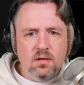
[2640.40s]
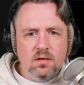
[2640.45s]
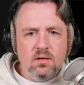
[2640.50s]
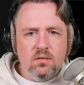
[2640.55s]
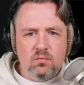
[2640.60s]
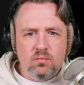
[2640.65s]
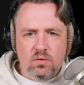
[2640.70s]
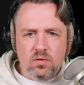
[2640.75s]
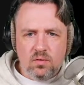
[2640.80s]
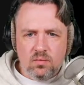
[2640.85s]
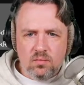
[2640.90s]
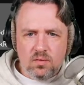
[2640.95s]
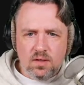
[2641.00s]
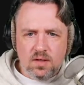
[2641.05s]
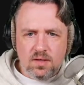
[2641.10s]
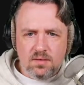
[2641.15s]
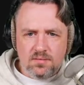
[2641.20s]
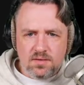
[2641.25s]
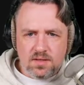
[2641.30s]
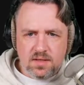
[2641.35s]
row
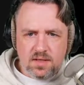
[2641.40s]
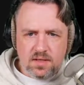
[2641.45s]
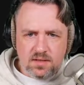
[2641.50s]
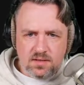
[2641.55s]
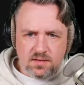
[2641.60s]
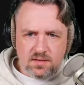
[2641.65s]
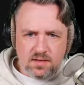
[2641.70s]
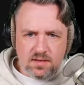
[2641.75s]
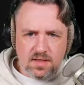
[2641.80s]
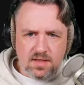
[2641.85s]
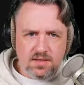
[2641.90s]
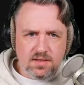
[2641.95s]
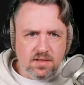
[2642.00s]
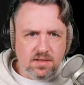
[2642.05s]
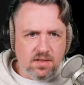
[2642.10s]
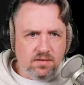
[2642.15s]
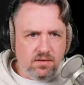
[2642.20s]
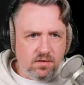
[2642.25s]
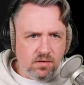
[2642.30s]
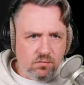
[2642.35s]
offset is less
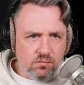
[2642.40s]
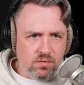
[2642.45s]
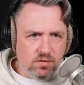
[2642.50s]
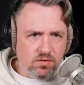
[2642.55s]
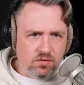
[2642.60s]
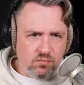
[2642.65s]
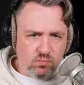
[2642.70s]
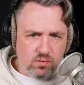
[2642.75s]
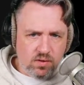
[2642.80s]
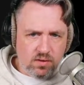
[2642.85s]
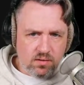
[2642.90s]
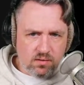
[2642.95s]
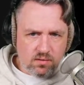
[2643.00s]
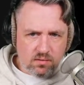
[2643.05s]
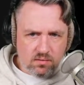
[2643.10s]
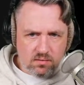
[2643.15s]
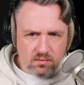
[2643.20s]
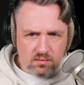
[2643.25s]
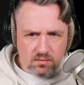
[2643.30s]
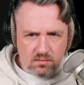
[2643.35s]
than the grid's
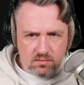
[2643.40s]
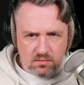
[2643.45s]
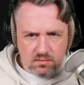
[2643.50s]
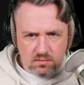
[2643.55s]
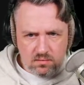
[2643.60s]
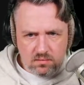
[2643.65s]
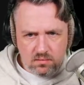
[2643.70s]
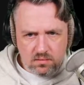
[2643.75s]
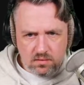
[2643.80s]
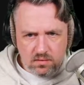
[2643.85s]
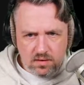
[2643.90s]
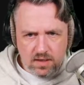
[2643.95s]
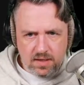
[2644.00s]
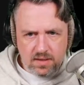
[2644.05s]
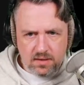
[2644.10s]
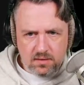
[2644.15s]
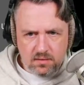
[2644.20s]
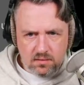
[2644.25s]
width or height.